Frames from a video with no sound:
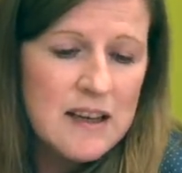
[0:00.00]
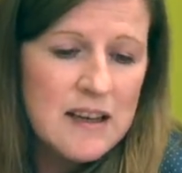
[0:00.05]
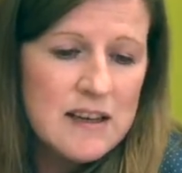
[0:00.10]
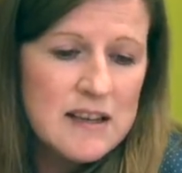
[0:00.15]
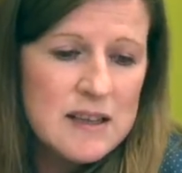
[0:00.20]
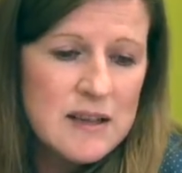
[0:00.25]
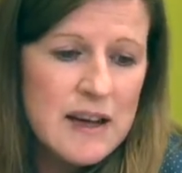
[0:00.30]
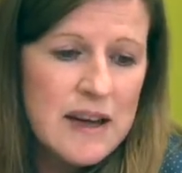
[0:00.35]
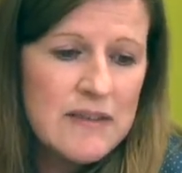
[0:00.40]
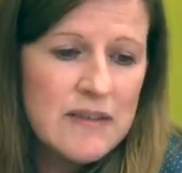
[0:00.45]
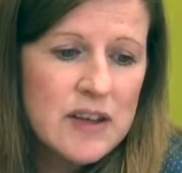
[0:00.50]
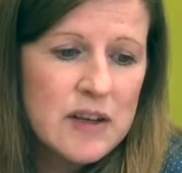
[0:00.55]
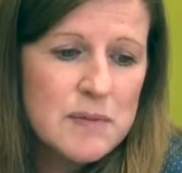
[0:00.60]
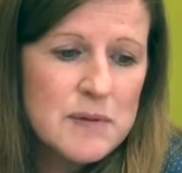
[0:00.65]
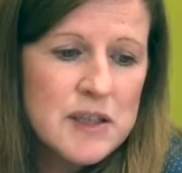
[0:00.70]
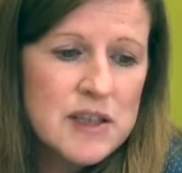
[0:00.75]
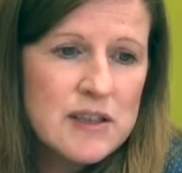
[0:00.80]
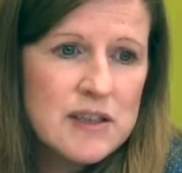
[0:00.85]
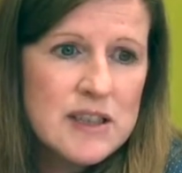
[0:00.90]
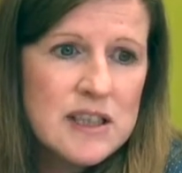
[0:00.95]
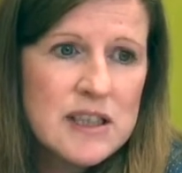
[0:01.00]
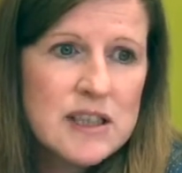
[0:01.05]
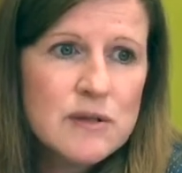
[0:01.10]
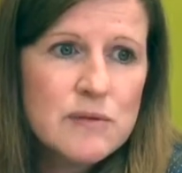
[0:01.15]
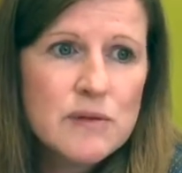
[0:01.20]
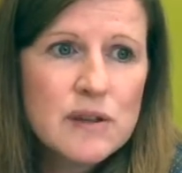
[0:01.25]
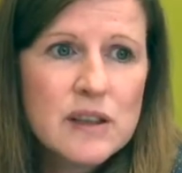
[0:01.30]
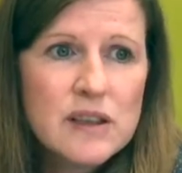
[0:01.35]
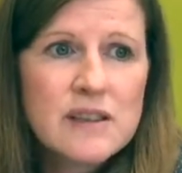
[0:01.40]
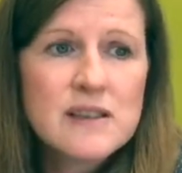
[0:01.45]
They'll also have an opportunity
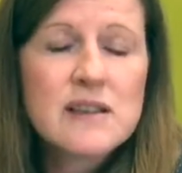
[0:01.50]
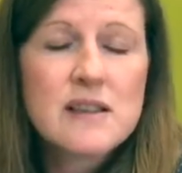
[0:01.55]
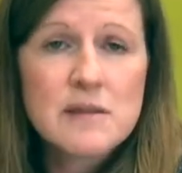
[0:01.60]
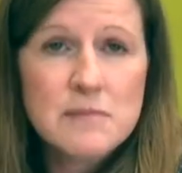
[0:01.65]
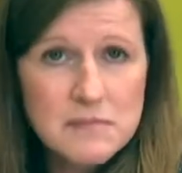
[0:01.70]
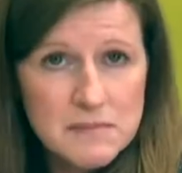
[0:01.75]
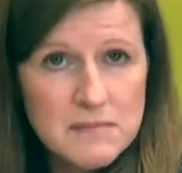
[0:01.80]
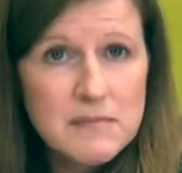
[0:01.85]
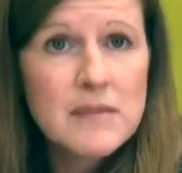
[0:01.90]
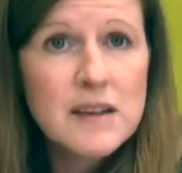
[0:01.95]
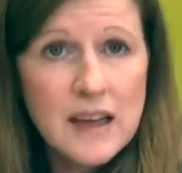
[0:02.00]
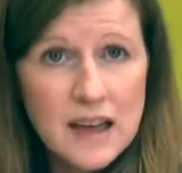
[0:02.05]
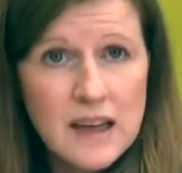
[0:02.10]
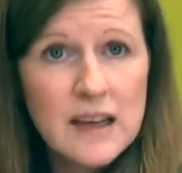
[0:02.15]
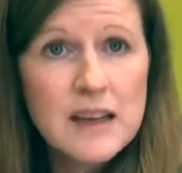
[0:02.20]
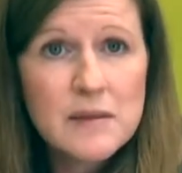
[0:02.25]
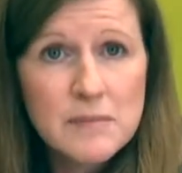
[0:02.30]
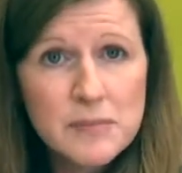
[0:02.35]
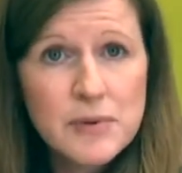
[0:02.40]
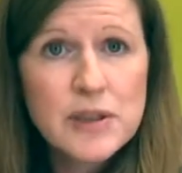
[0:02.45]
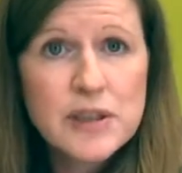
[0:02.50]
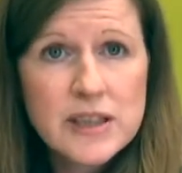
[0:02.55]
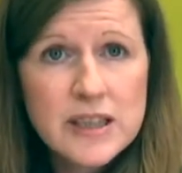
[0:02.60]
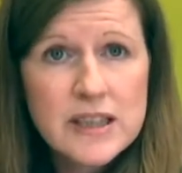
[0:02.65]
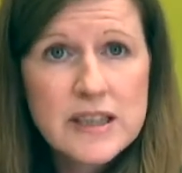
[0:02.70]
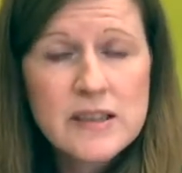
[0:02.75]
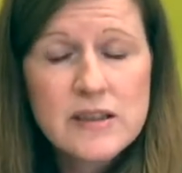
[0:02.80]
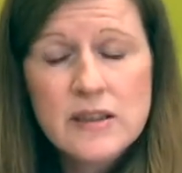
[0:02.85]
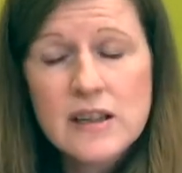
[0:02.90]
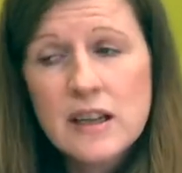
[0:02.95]
to work on some client
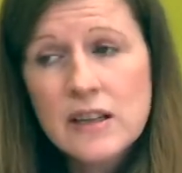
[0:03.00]
projects,